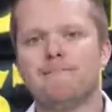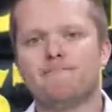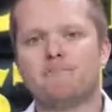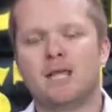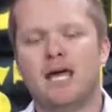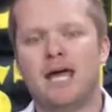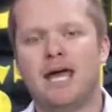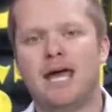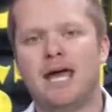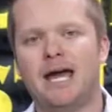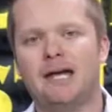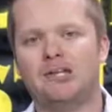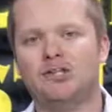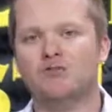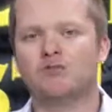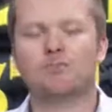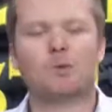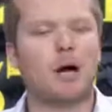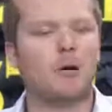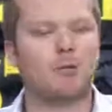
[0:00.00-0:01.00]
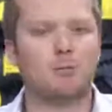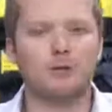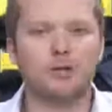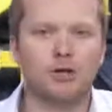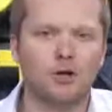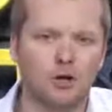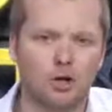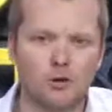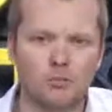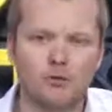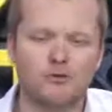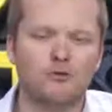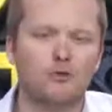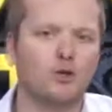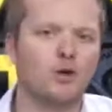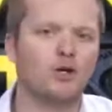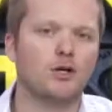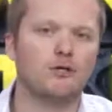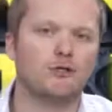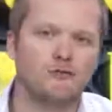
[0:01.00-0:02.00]
And you've probably heard
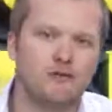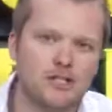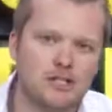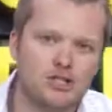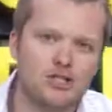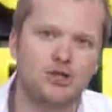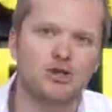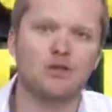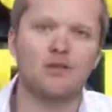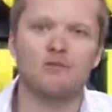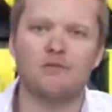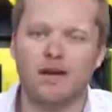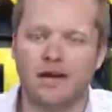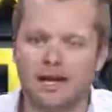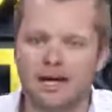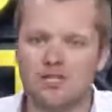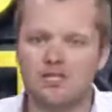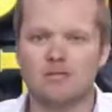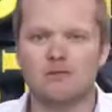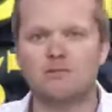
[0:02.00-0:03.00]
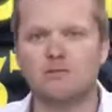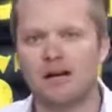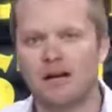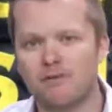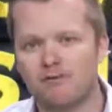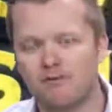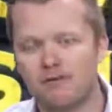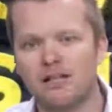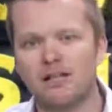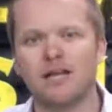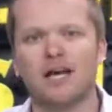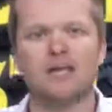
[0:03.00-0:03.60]
before your feature, advantage, and benefit.